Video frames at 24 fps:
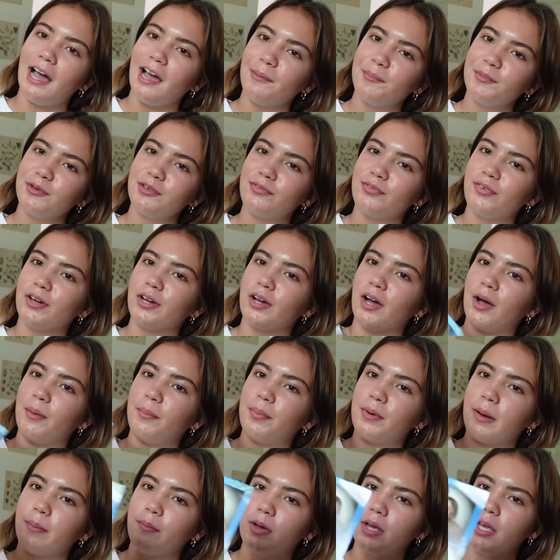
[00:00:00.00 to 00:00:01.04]
I almost forgot,
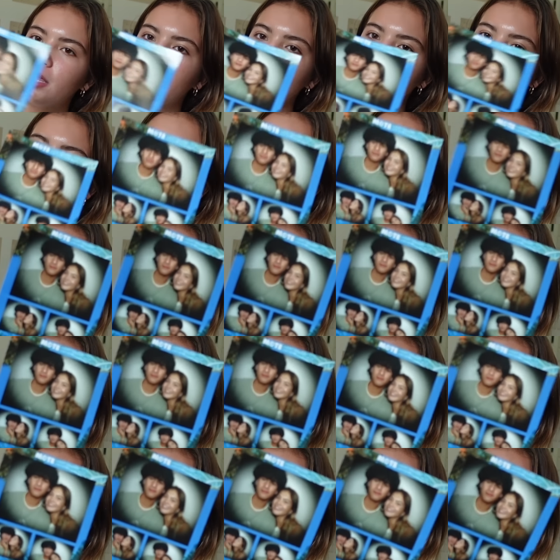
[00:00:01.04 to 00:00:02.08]
but I'm reading these pictures
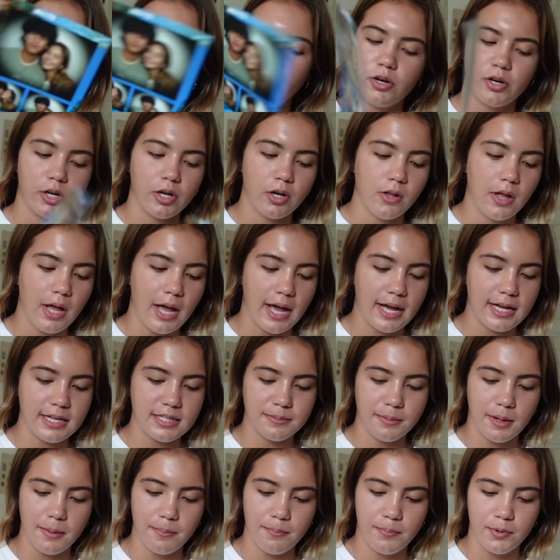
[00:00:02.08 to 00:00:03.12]
of me and Uriel as
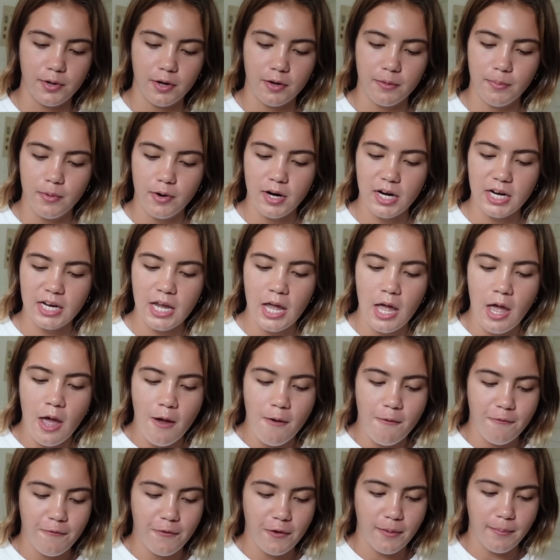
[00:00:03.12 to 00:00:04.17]
my bookmark
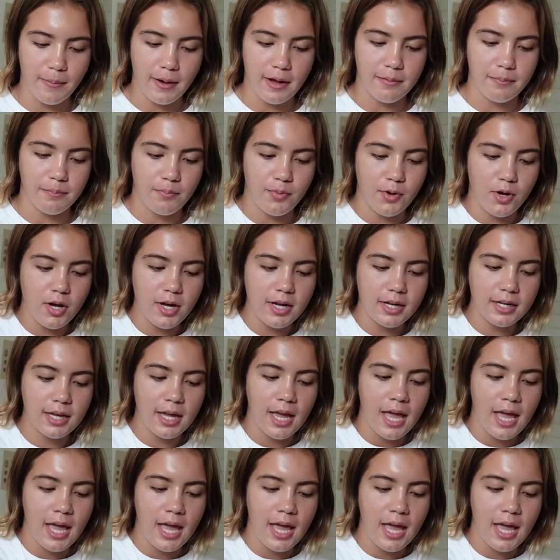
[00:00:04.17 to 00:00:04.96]
for my book.